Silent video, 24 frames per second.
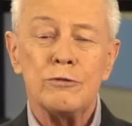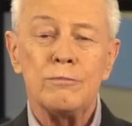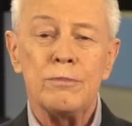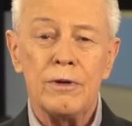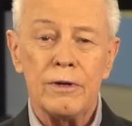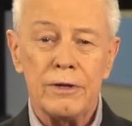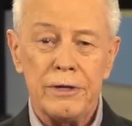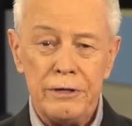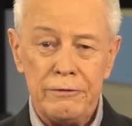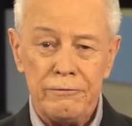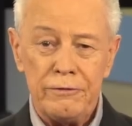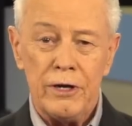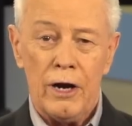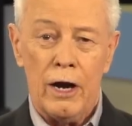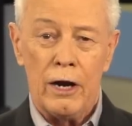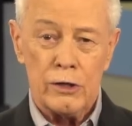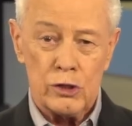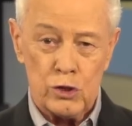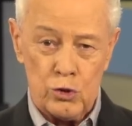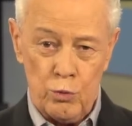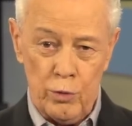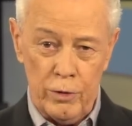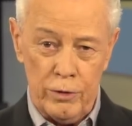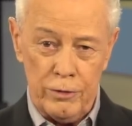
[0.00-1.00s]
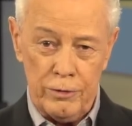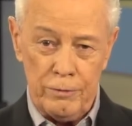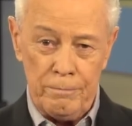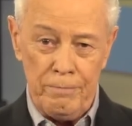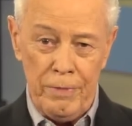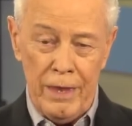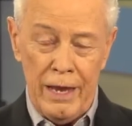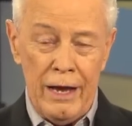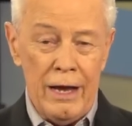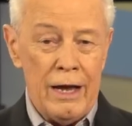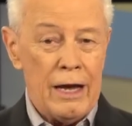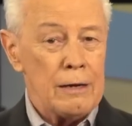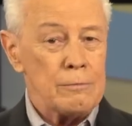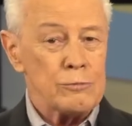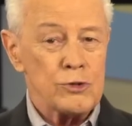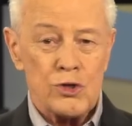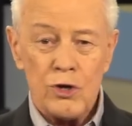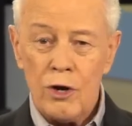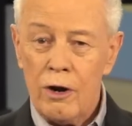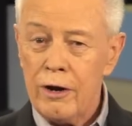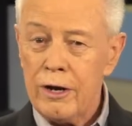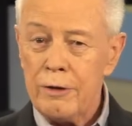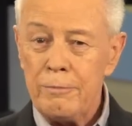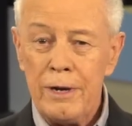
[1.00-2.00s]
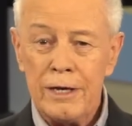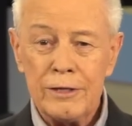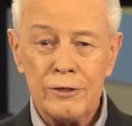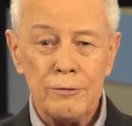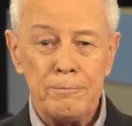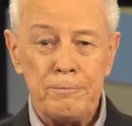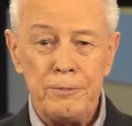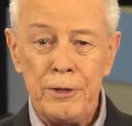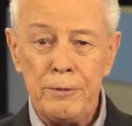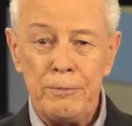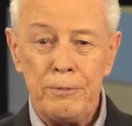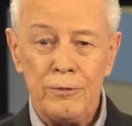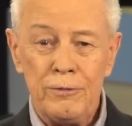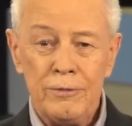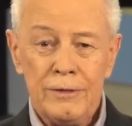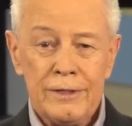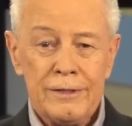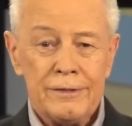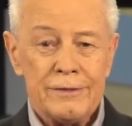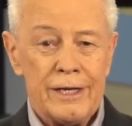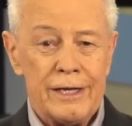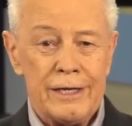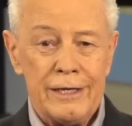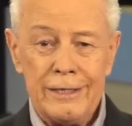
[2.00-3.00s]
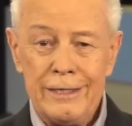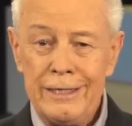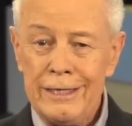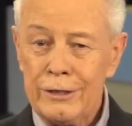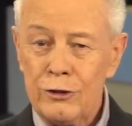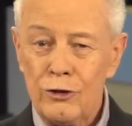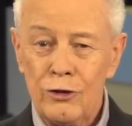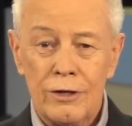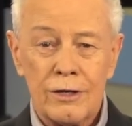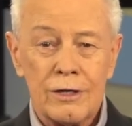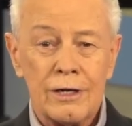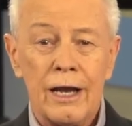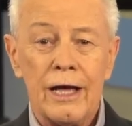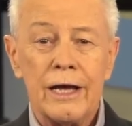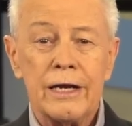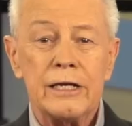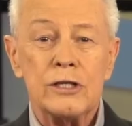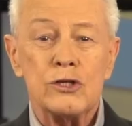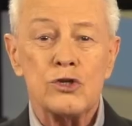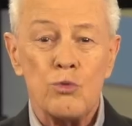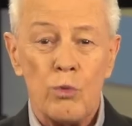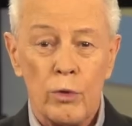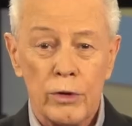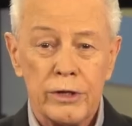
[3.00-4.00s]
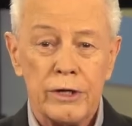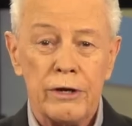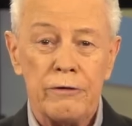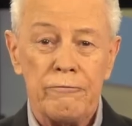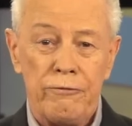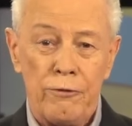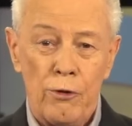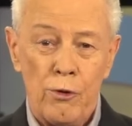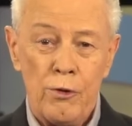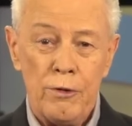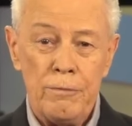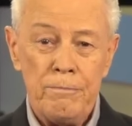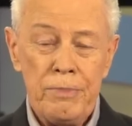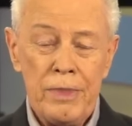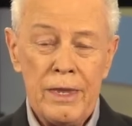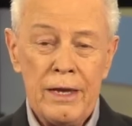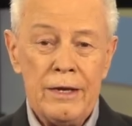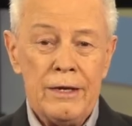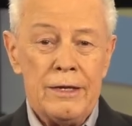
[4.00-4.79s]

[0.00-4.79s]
to believe God's word. I'm sorry about the people that it didn't look like it's working for,